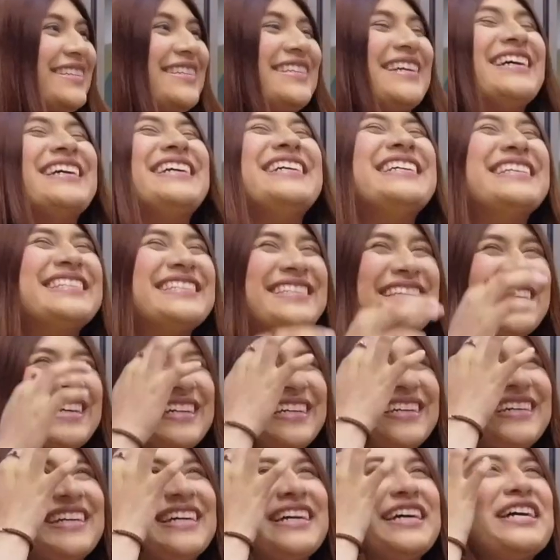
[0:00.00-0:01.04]

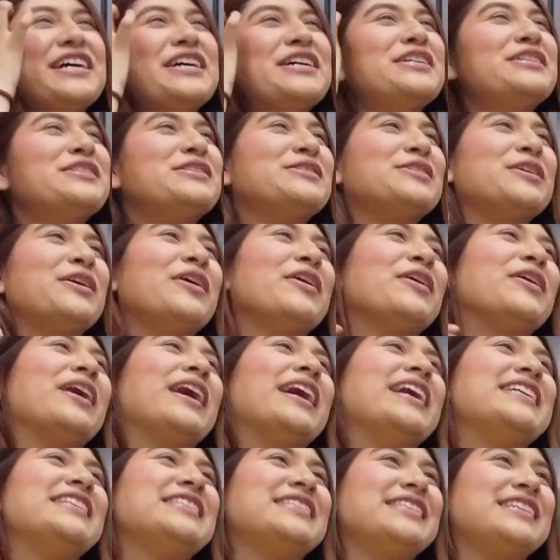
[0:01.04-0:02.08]
Yes. So
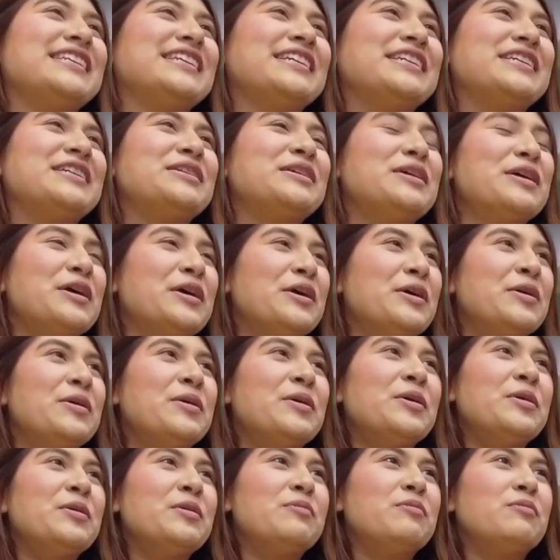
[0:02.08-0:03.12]
I did
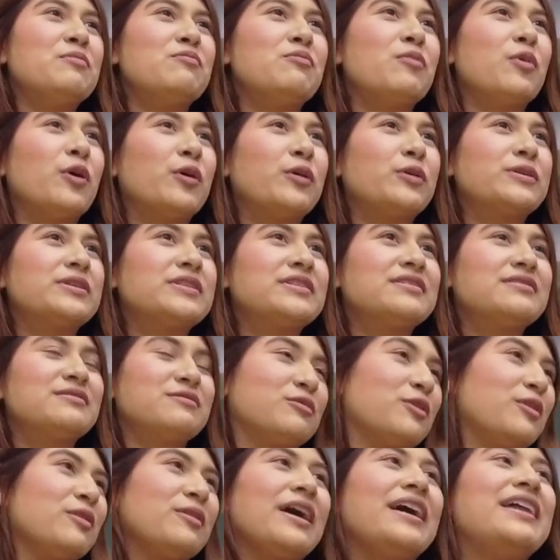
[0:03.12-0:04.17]

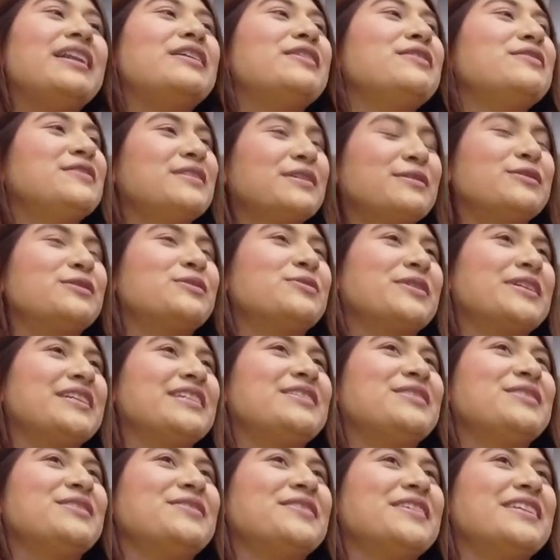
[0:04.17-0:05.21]
I was
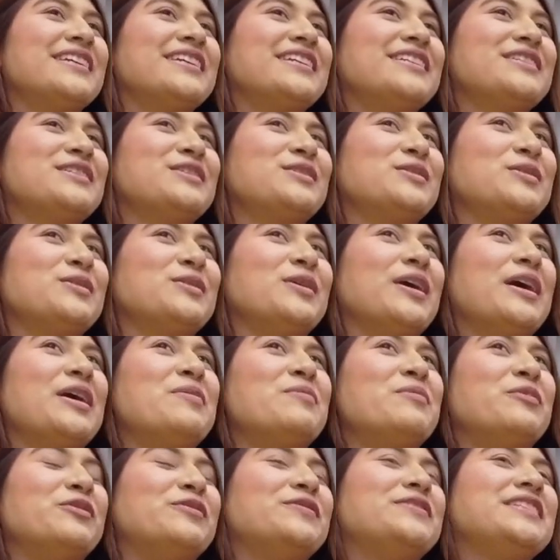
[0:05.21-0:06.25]
raised over there, so I
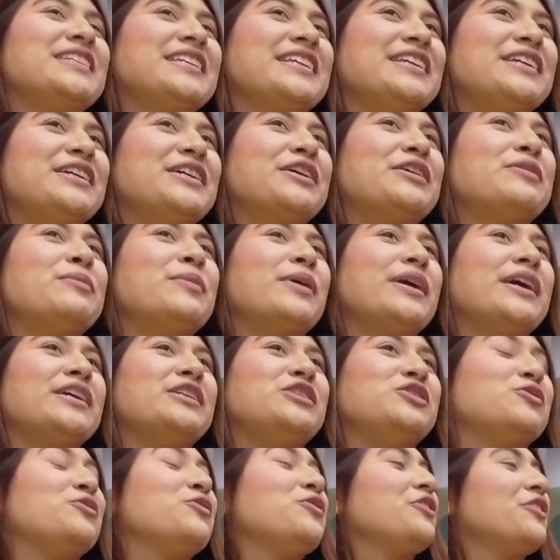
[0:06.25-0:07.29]
moved here my
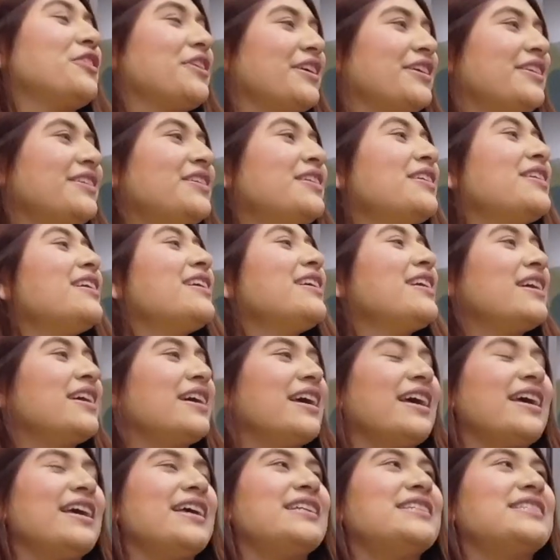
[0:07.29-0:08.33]
junior year,
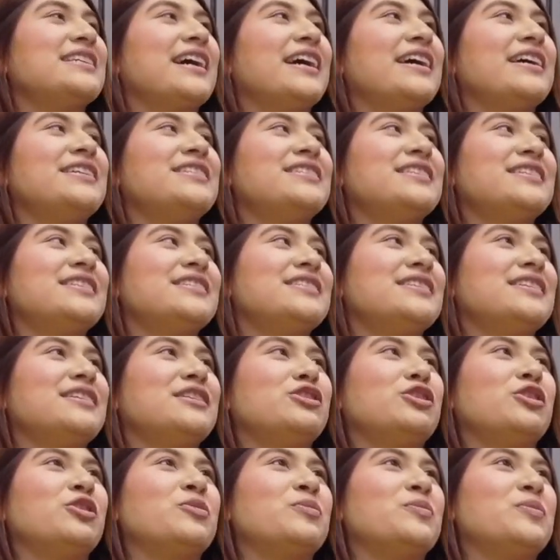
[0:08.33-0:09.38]
and I attended
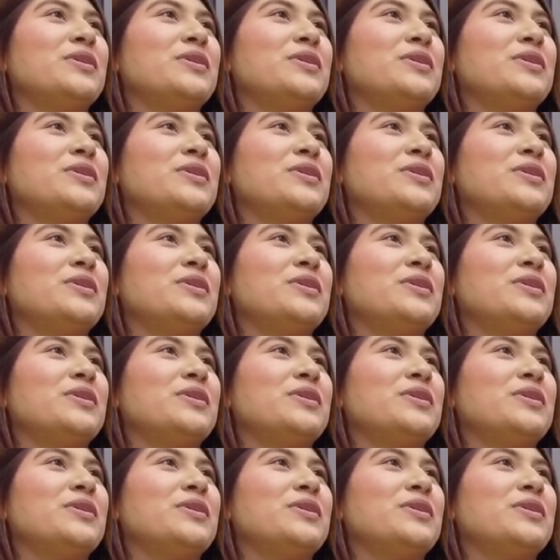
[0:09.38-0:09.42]
John